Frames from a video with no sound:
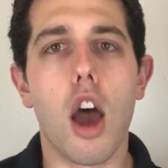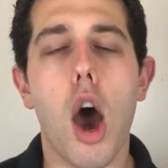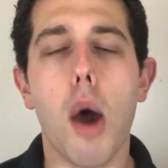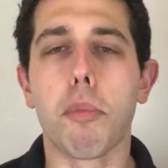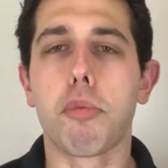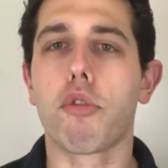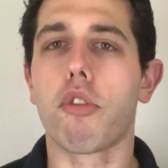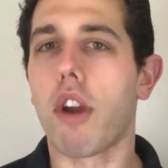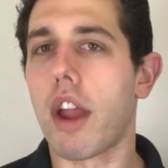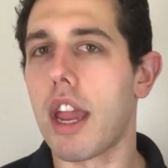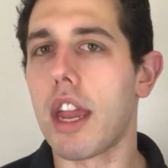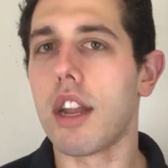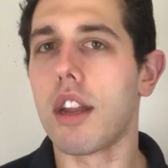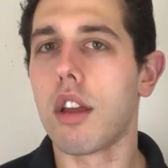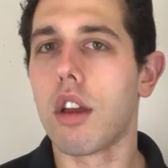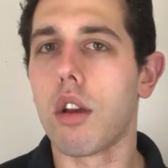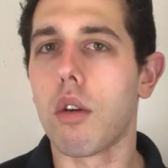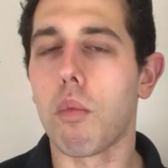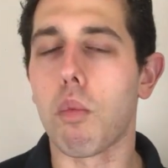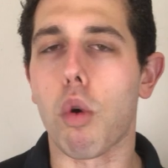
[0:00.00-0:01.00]
upgrade
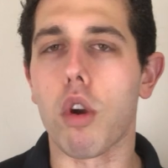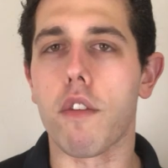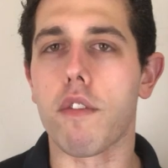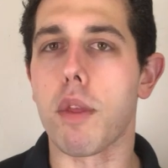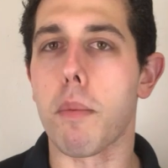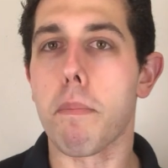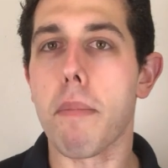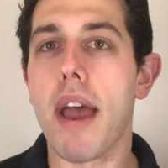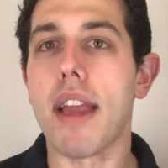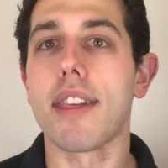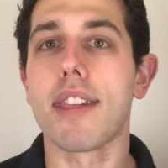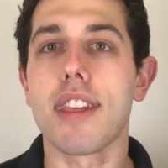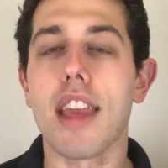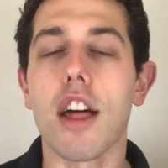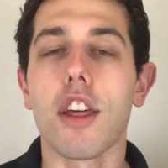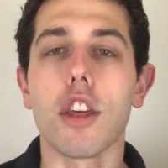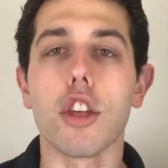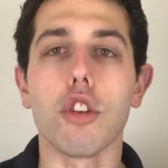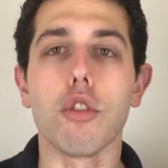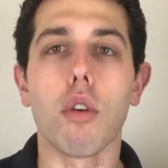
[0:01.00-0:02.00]
one of the
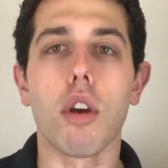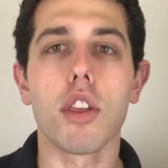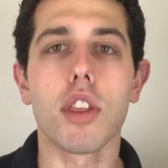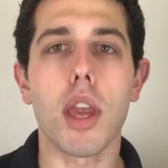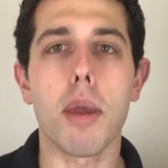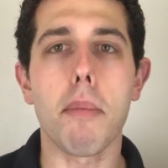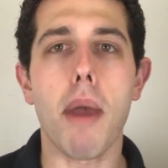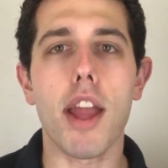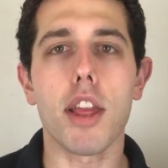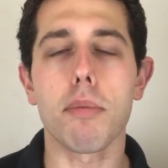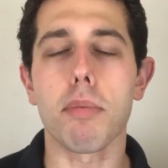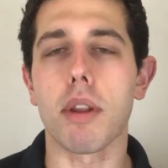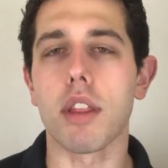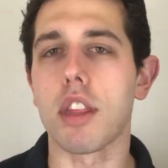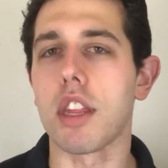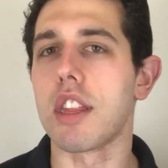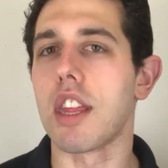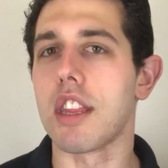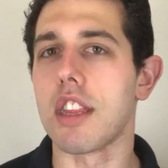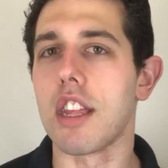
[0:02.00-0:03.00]
best-selling USA bats, but I
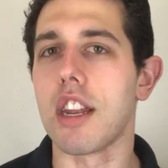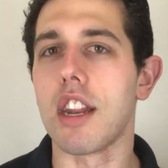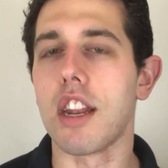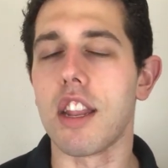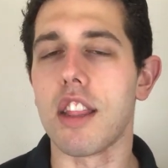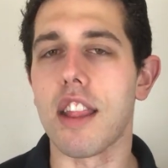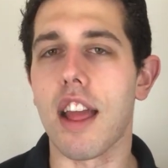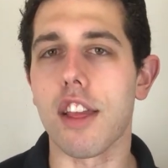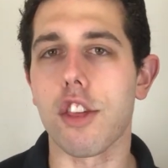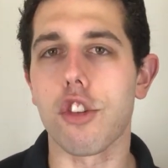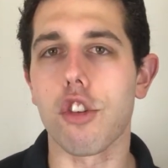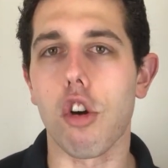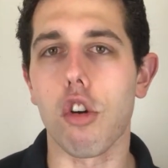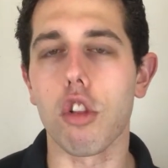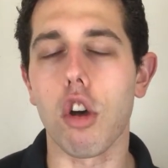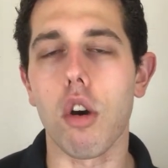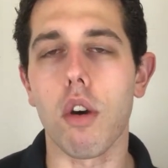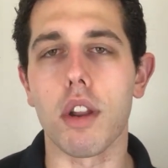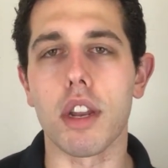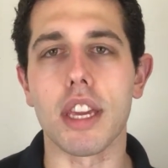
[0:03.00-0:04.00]
think they did it in that
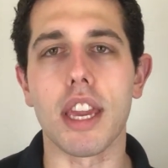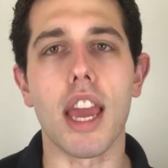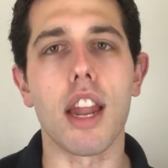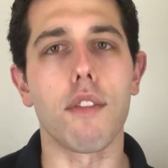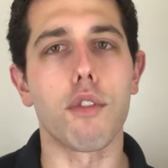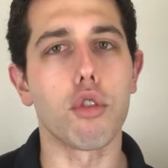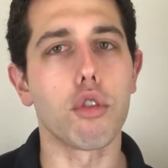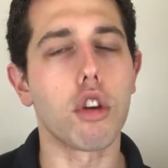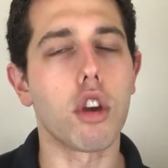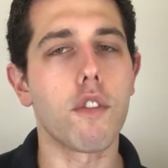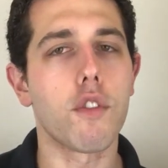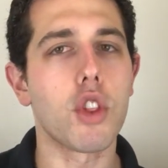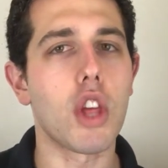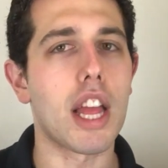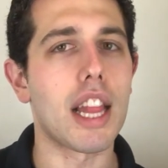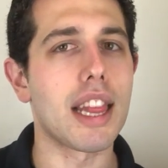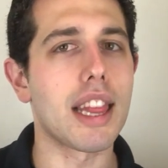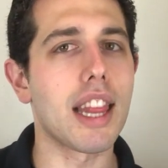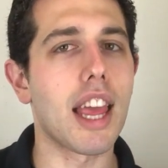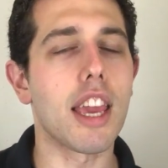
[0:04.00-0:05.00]
Solo. And again, if you're looking for
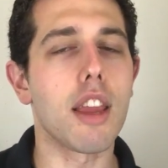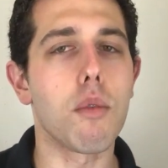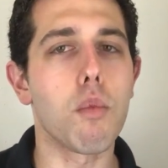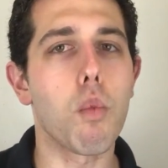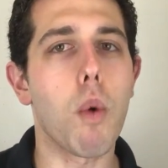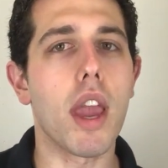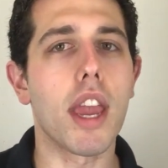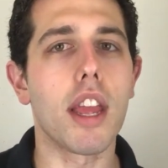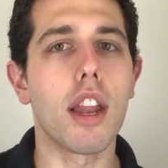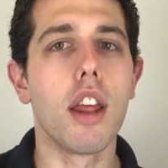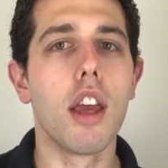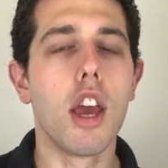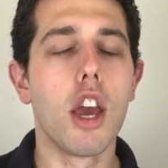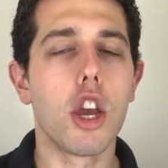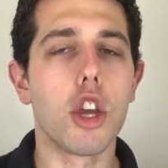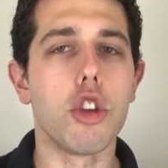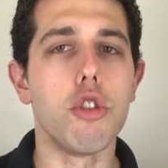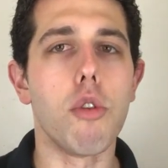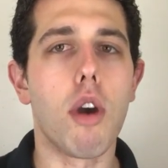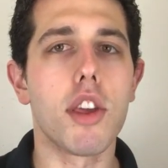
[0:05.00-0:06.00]
that lightweight
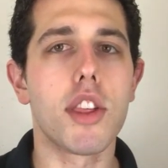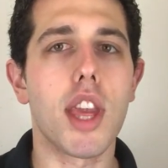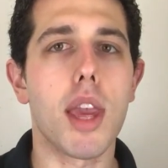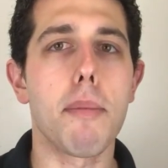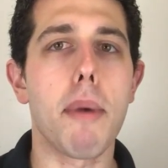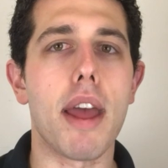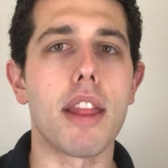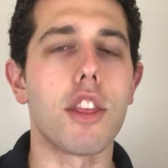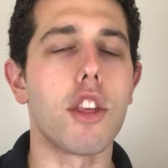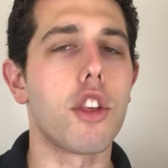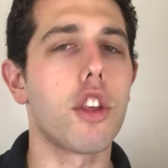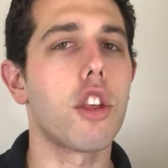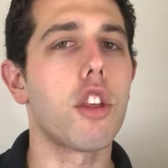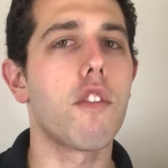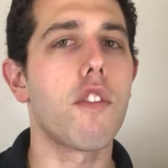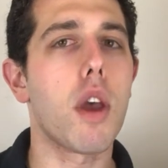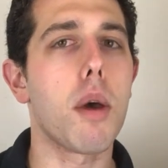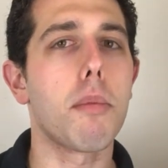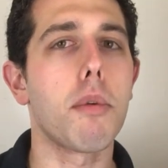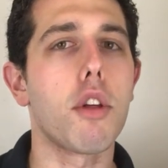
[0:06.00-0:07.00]
USA bat, this is
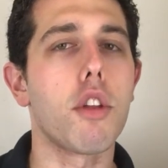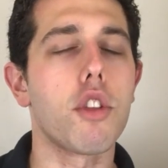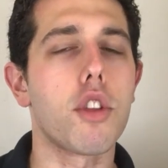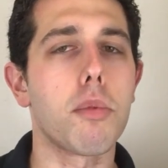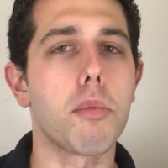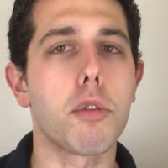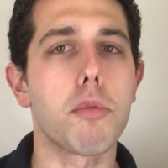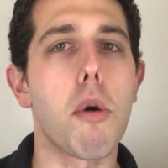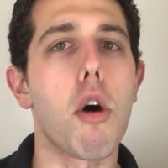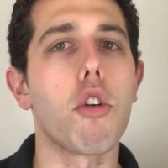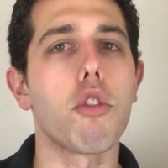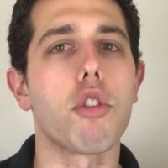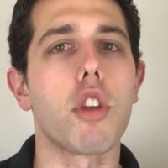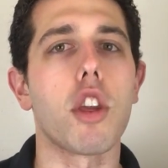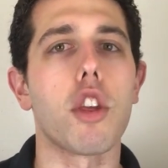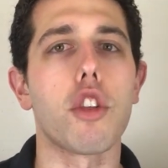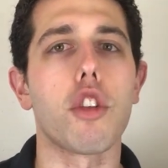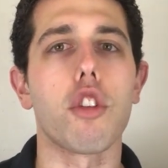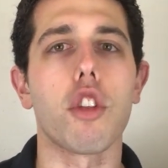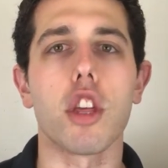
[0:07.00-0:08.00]
available in some smaller
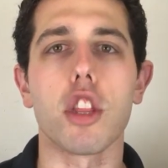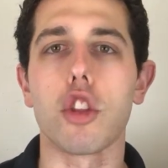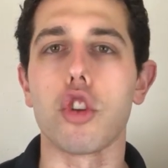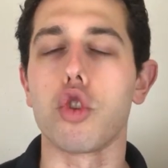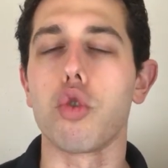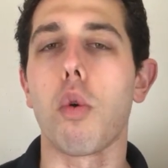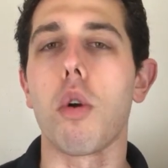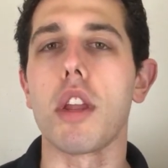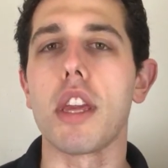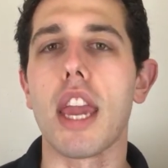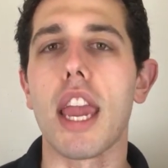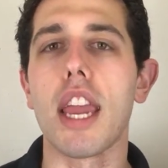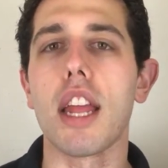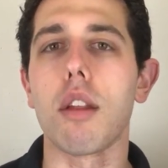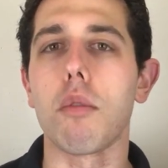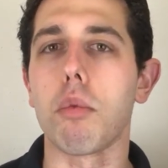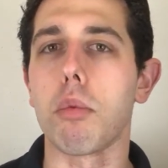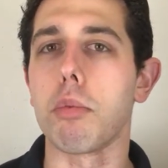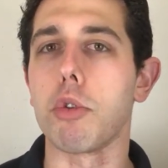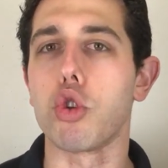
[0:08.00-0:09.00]
sizes. So like the 28,
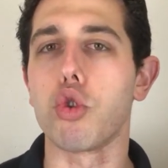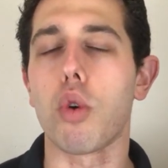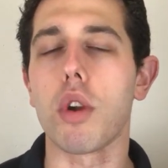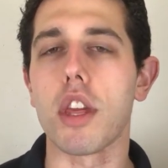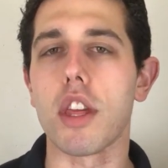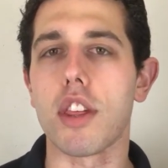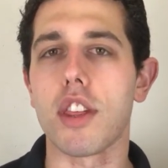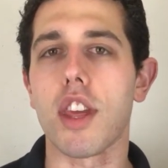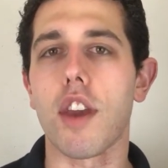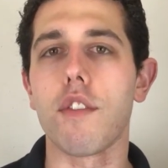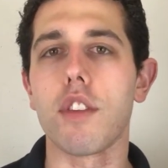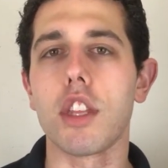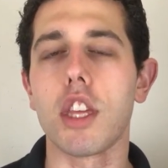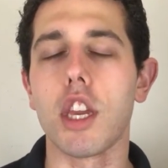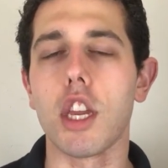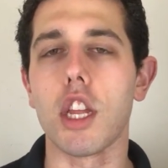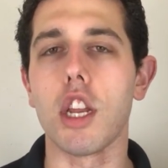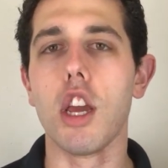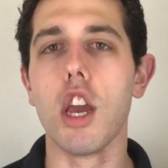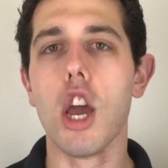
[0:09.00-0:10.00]
it will be
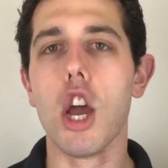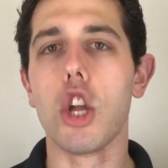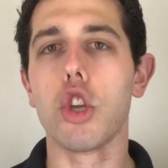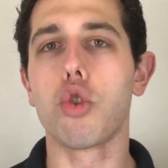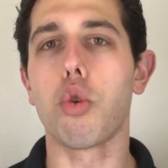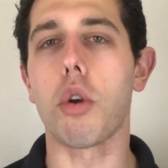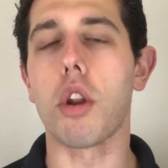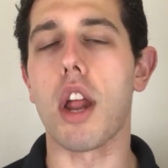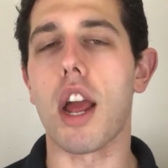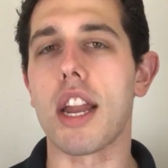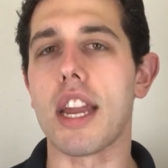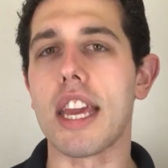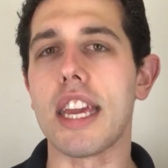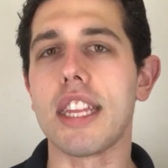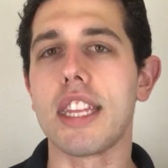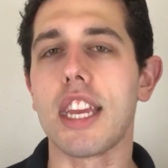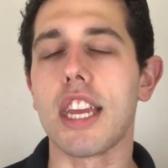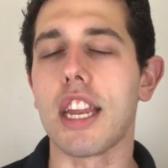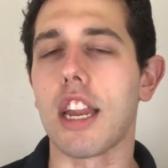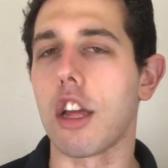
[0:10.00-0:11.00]
28-17,
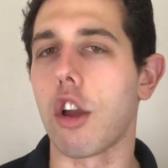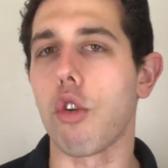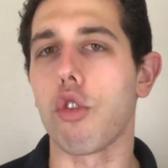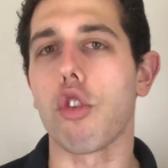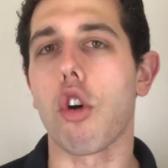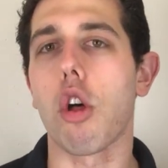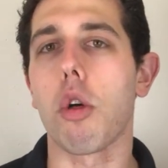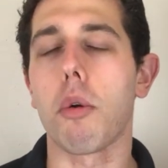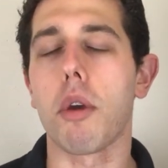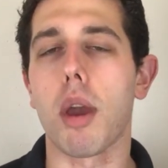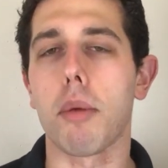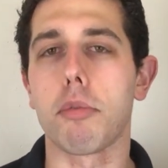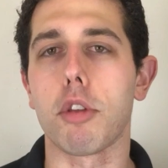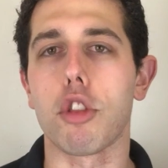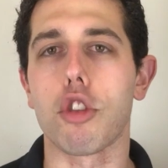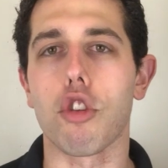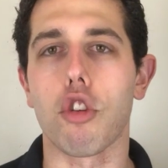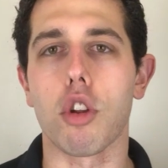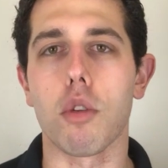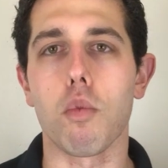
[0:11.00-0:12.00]
29-18, and it goes all the way up to
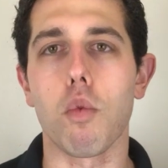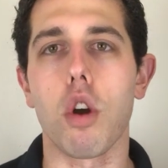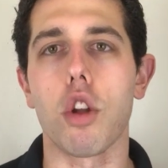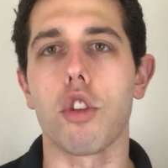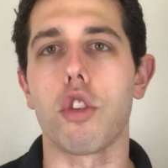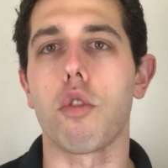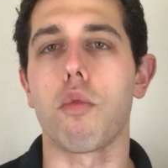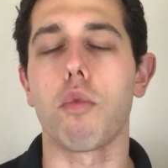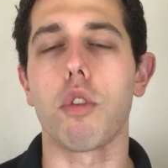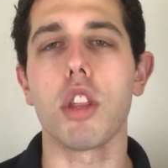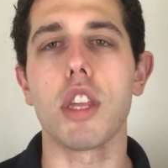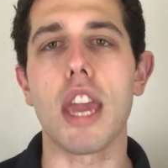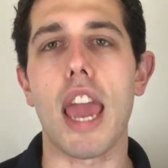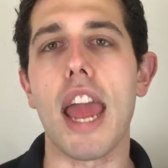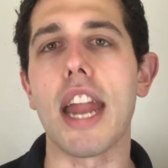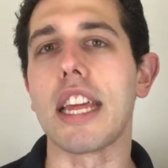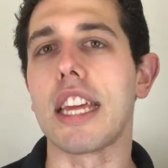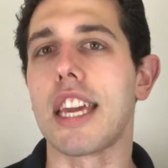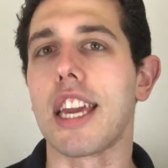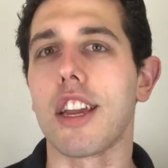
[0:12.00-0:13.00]
31. So really,
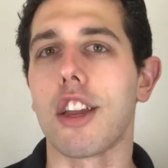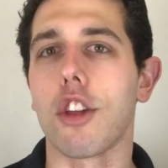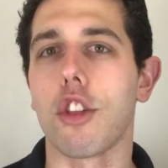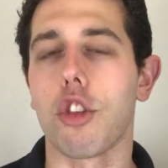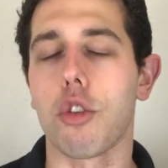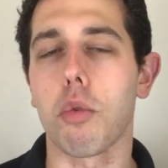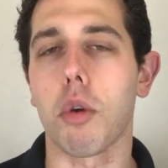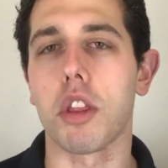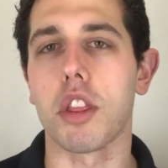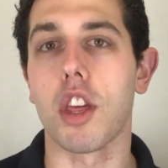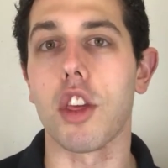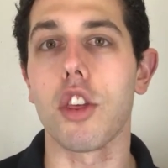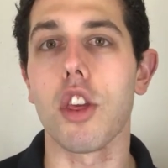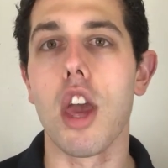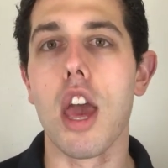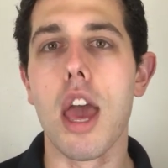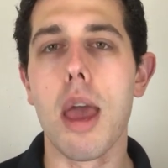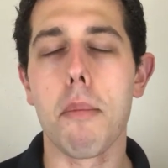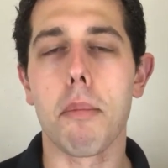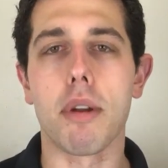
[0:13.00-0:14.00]
any kid could swing this,
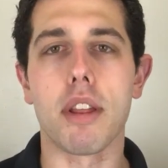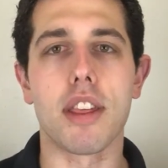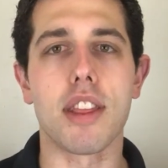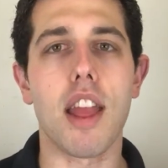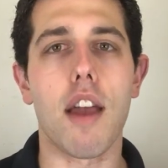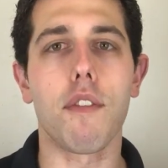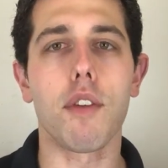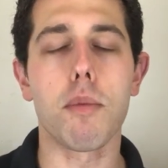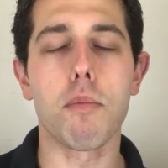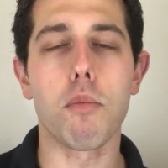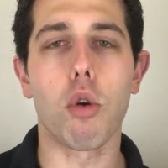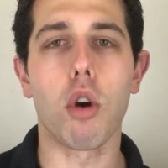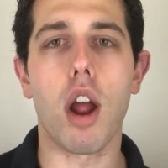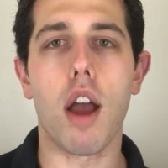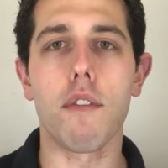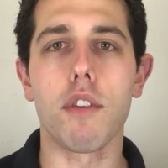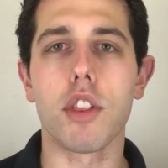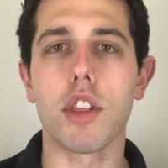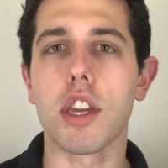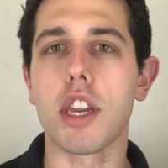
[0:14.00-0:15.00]
but it's definitely more
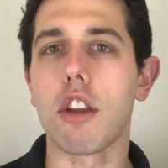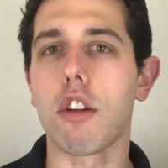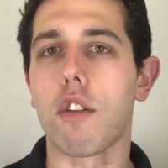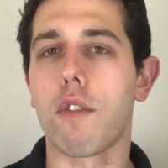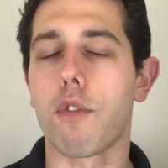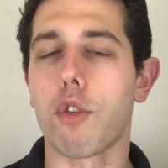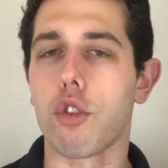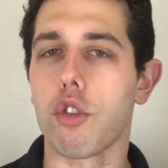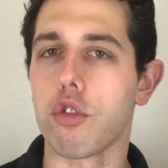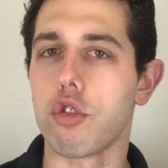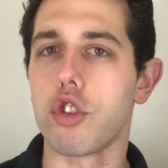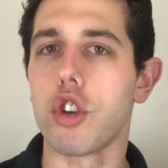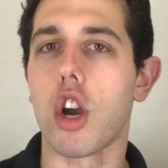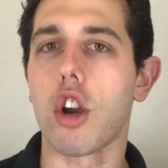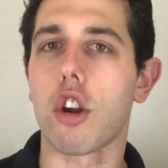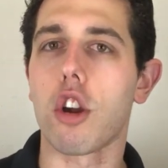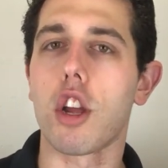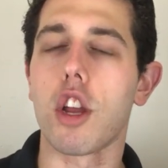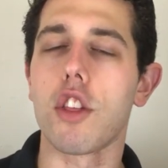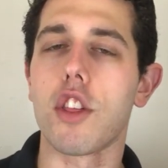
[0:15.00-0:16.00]
obviously geared for those
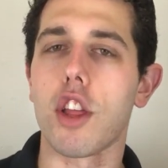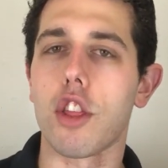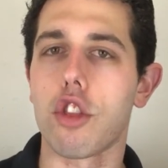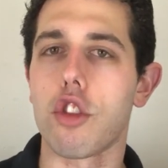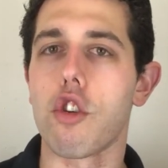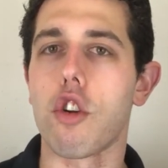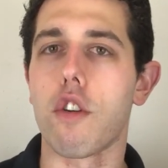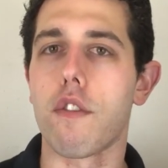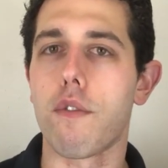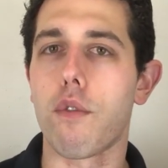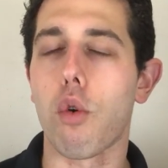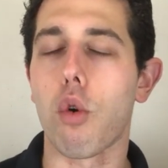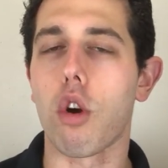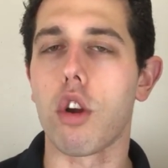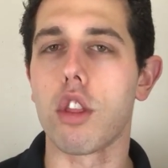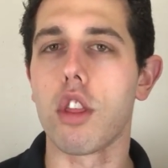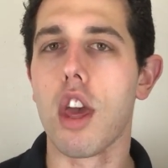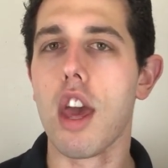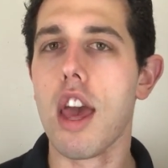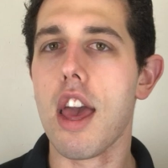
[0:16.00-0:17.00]
younger kids at 3rd,
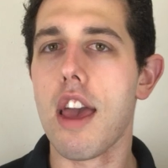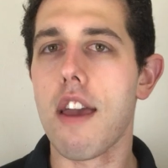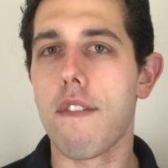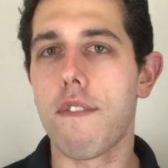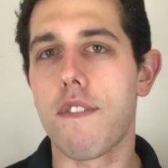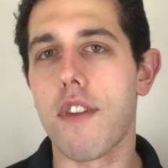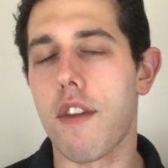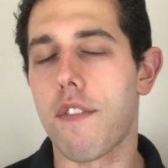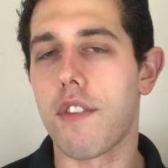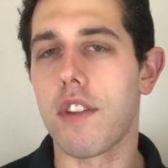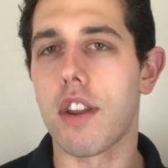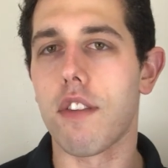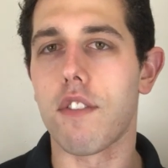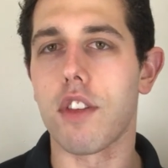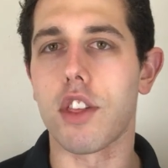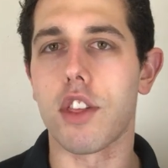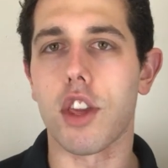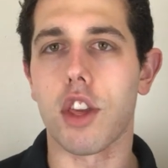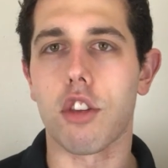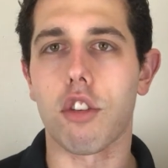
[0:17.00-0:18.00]
4th, 5th, and
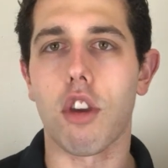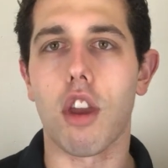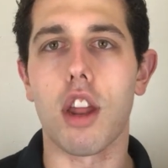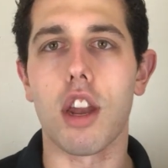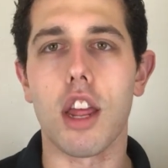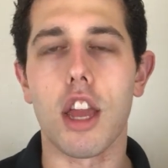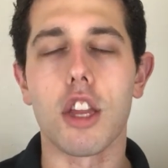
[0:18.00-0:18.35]
even 6th grade.